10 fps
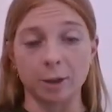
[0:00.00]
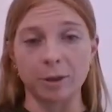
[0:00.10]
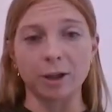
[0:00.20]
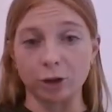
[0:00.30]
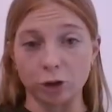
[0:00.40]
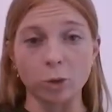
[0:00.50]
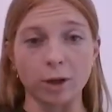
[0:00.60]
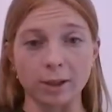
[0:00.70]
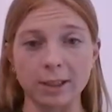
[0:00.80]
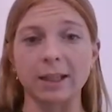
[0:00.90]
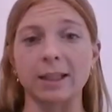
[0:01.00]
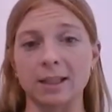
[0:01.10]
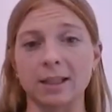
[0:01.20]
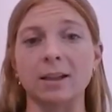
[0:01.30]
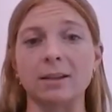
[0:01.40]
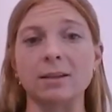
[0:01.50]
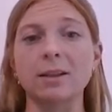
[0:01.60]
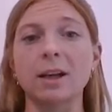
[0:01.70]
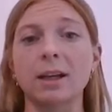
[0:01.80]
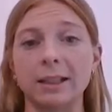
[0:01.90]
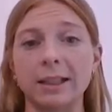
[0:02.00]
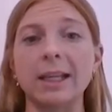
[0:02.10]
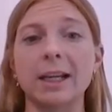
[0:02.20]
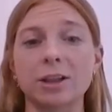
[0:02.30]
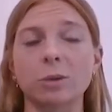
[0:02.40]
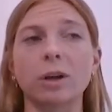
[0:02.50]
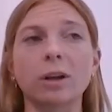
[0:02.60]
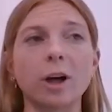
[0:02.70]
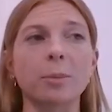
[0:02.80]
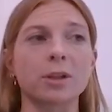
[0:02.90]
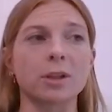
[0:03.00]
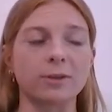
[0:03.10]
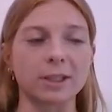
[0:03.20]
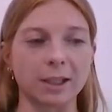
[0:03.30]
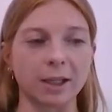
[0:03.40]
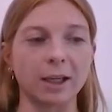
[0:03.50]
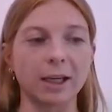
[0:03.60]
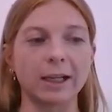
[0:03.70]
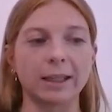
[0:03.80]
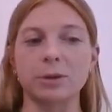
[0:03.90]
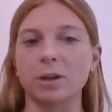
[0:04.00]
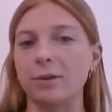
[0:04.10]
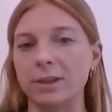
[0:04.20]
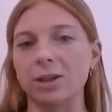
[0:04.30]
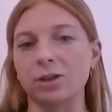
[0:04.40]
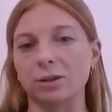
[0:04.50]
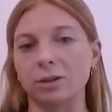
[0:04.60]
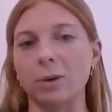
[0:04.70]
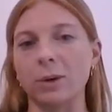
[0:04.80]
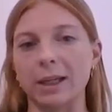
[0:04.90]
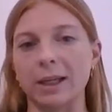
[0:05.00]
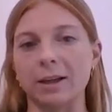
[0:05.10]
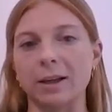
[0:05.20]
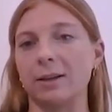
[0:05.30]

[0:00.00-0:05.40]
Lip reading: period shorts and the skins leading into the World Cup, because obviously that was a conversation going in,